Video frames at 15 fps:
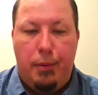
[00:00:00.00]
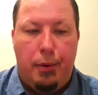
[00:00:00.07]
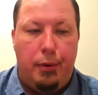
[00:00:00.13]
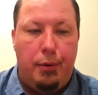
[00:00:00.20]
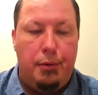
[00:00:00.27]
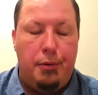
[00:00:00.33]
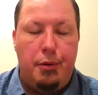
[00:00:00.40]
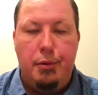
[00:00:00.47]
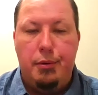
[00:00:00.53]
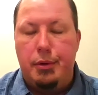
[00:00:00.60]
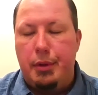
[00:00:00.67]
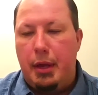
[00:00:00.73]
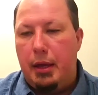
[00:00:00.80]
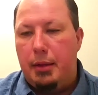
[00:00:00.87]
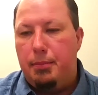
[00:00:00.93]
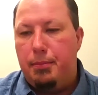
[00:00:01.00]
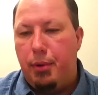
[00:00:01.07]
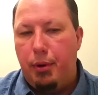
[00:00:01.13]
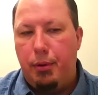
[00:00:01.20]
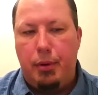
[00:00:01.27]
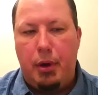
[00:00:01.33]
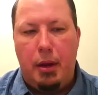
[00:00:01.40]
we're using that
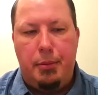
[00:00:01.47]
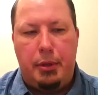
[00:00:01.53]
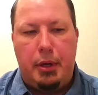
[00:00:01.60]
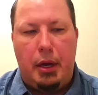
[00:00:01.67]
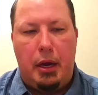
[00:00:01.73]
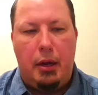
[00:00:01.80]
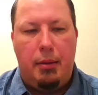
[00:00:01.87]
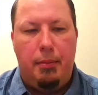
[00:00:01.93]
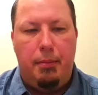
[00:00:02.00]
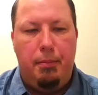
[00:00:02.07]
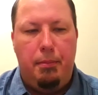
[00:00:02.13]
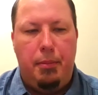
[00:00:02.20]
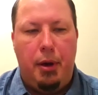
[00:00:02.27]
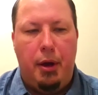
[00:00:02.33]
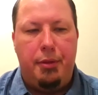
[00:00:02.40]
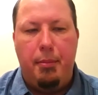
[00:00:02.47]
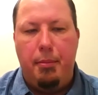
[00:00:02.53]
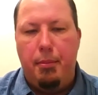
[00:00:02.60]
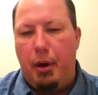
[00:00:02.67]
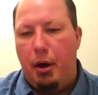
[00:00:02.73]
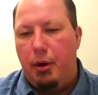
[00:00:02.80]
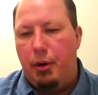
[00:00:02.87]
program to kind of punt the
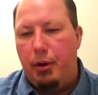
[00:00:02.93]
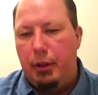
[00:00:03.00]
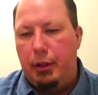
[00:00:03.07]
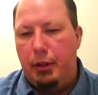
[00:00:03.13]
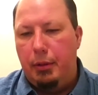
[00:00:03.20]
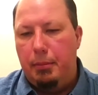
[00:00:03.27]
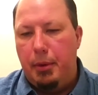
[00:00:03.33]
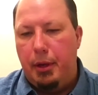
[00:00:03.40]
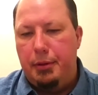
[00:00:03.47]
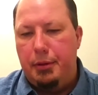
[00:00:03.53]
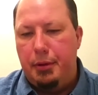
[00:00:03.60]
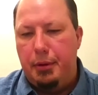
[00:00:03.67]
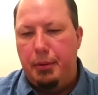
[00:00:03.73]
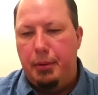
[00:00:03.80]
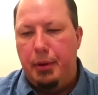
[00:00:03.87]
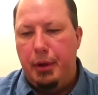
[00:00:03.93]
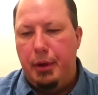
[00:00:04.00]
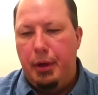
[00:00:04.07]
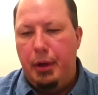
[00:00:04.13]
ball a little bit to